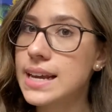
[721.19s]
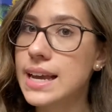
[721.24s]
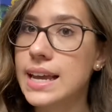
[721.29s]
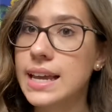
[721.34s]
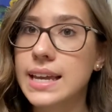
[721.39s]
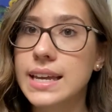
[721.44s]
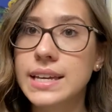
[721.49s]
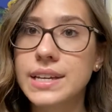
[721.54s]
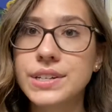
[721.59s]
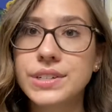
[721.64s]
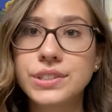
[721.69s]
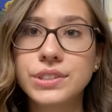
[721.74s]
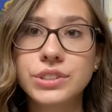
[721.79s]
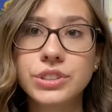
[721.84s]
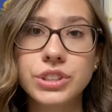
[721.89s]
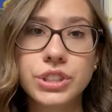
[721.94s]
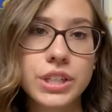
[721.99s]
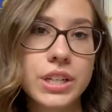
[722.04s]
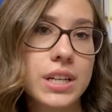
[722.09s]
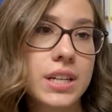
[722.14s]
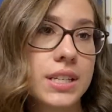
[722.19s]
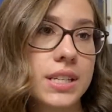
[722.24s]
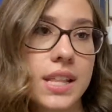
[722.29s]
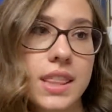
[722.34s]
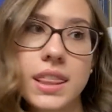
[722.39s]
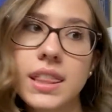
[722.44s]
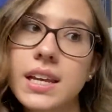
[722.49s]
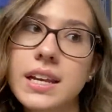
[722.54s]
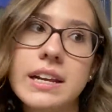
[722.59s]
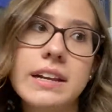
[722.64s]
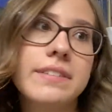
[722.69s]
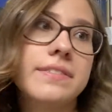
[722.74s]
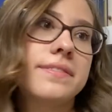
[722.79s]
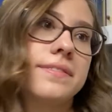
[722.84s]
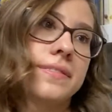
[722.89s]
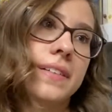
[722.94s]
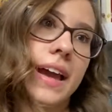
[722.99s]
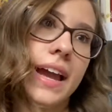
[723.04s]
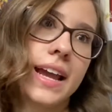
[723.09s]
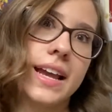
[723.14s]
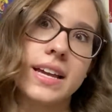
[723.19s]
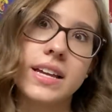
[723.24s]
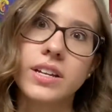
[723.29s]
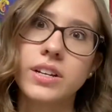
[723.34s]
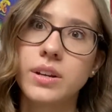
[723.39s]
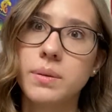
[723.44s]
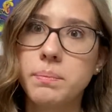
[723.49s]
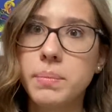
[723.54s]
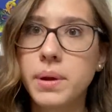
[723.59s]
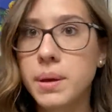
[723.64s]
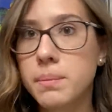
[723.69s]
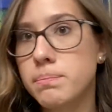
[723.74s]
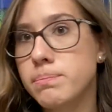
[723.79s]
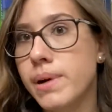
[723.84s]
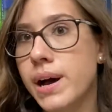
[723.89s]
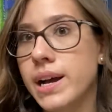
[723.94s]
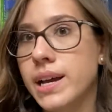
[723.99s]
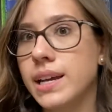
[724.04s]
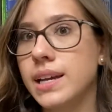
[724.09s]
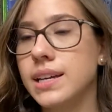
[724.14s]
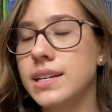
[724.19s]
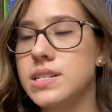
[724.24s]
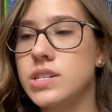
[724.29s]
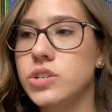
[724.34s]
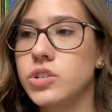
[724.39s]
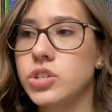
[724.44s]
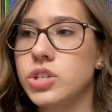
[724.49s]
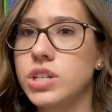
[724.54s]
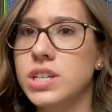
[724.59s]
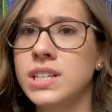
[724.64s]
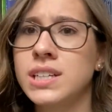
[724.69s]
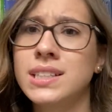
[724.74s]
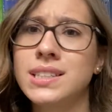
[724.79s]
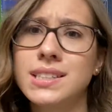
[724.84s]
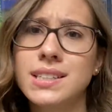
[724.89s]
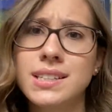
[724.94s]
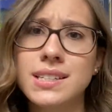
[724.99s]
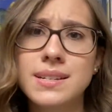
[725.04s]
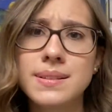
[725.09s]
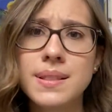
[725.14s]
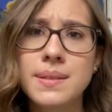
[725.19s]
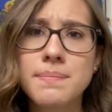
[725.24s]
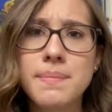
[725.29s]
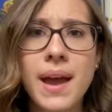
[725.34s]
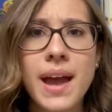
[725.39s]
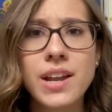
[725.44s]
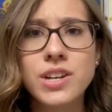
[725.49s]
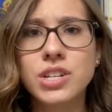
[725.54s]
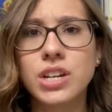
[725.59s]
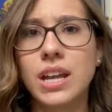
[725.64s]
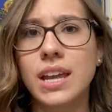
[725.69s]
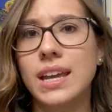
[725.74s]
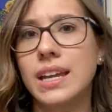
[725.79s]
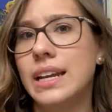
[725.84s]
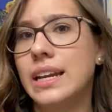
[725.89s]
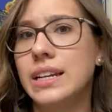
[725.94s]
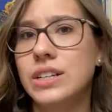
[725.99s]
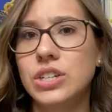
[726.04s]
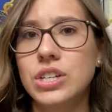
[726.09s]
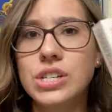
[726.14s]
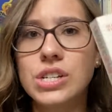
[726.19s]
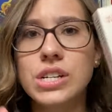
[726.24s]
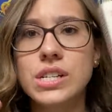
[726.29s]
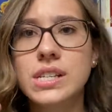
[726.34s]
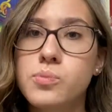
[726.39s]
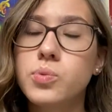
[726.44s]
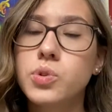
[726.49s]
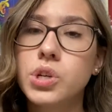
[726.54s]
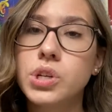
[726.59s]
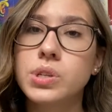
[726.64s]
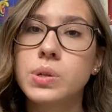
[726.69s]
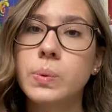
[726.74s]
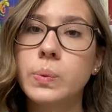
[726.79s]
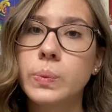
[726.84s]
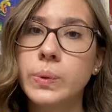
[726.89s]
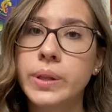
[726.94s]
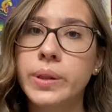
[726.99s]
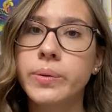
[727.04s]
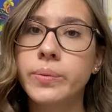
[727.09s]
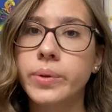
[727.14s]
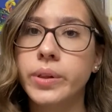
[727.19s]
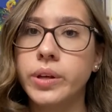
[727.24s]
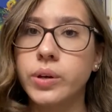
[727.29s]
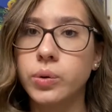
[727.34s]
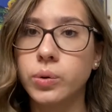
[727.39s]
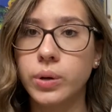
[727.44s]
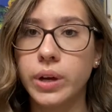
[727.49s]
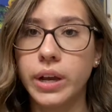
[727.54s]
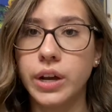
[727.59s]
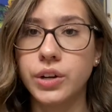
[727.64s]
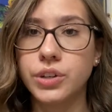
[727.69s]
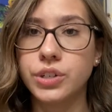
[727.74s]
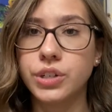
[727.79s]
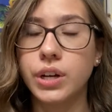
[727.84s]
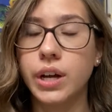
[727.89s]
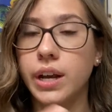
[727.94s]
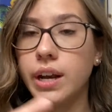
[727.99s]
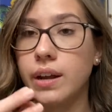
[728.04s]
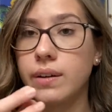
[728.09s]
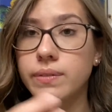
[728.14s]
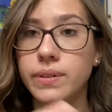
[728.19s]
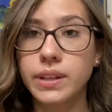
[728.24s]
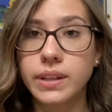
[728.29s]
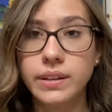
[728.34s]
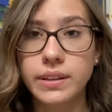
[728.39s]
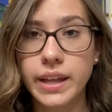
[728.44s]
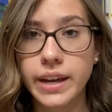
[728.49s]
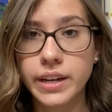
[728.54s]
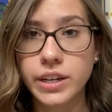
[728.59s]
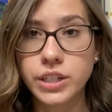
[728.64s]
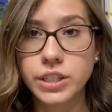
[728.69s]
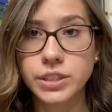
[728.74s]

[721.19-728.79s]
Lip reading: and she's a thief and a pickpocket and she gets into the magic and she's a really cool character and I really like her.